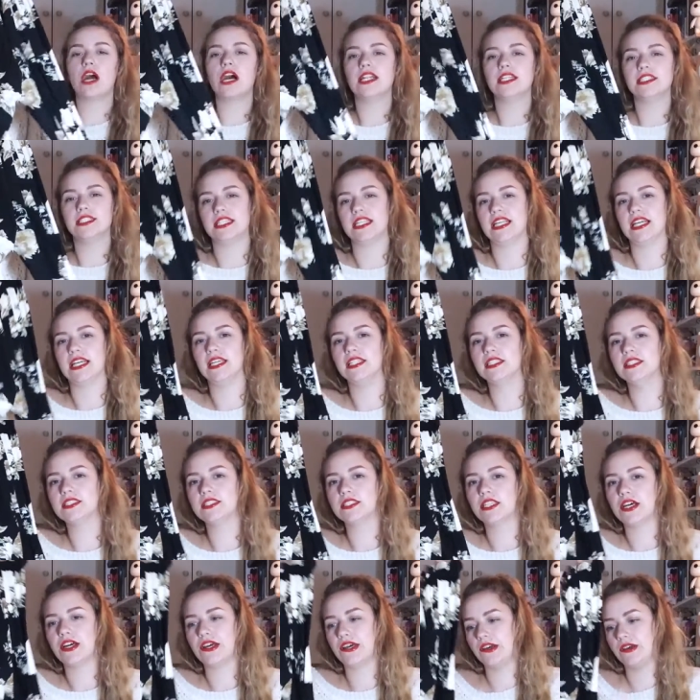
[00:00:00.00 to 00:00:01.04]
colours in it,
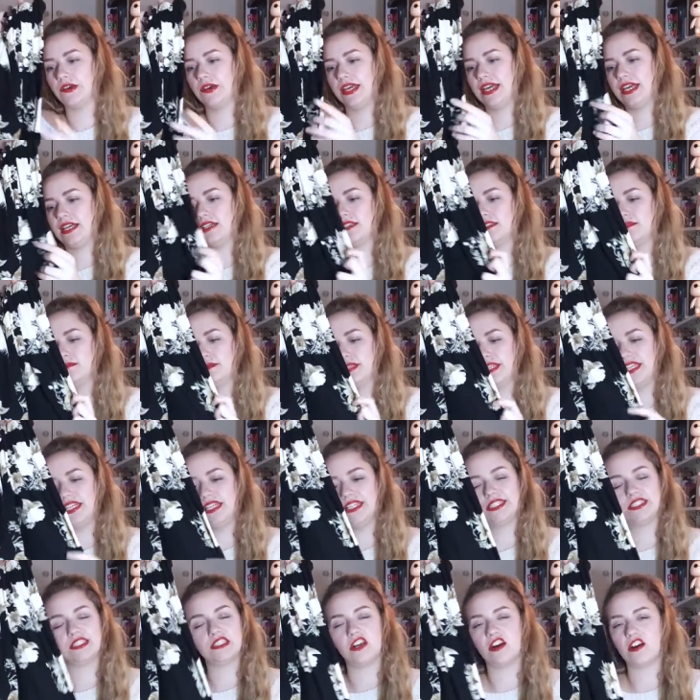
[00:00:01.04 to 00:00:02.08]
so it can
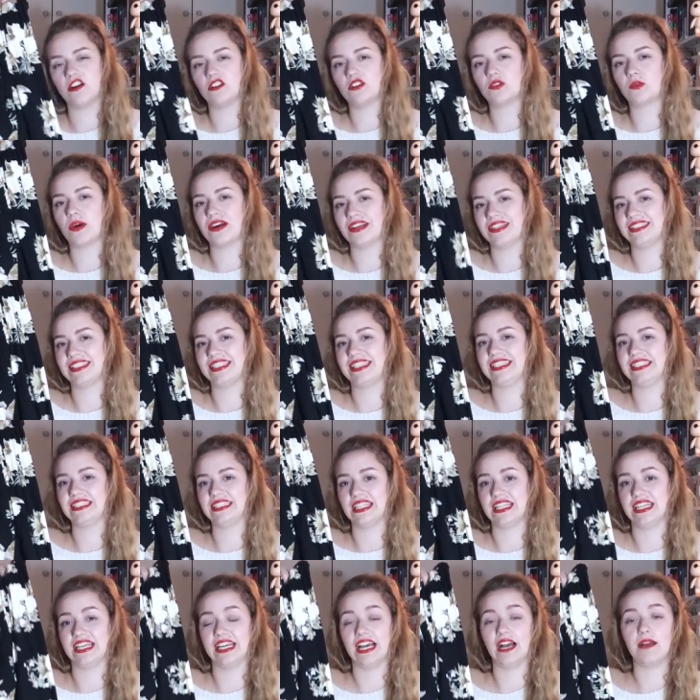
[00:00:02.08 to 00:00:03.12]
be styled quite
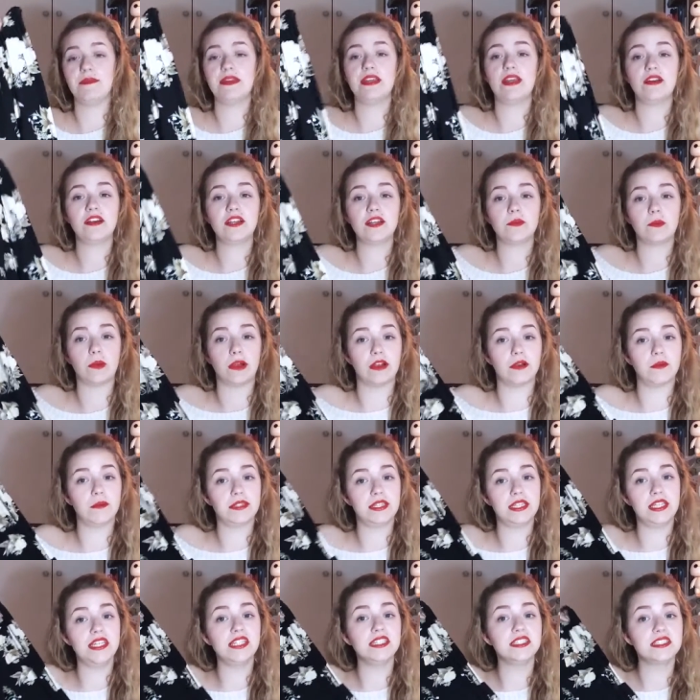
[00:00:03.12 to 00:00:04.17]
easily. I mean, I could wear it
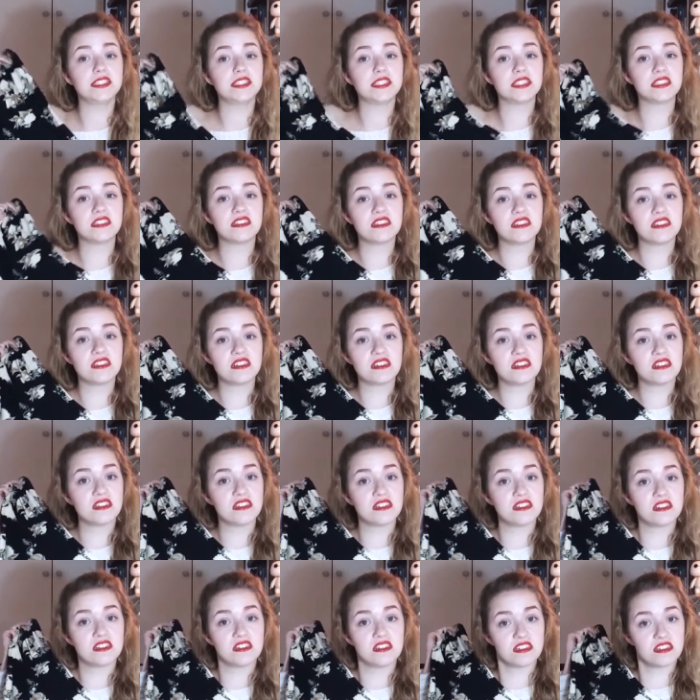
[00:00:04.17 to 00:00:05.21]
with
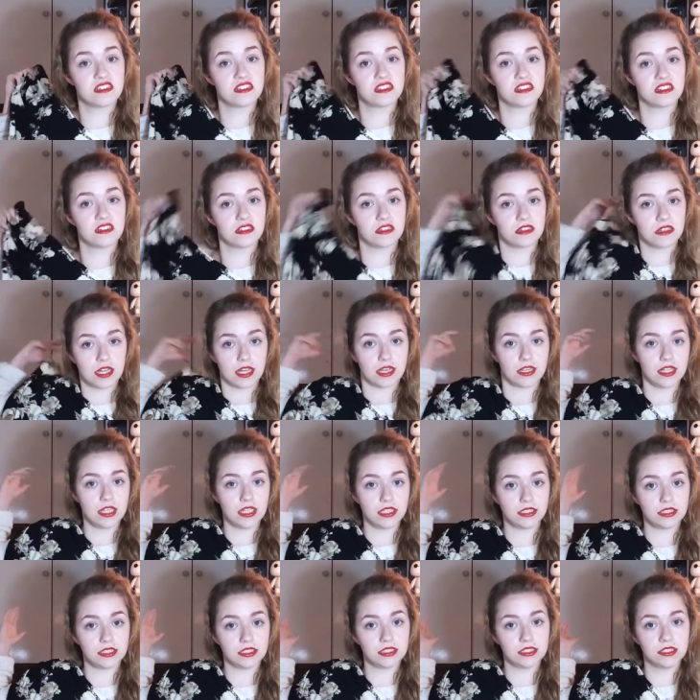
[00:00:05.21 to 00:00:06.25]
this, like
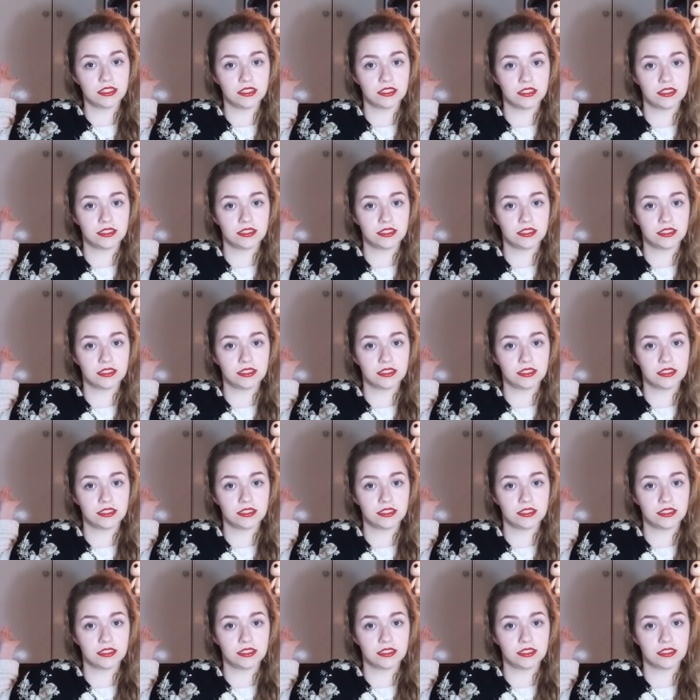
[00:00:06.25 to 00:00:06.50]
this.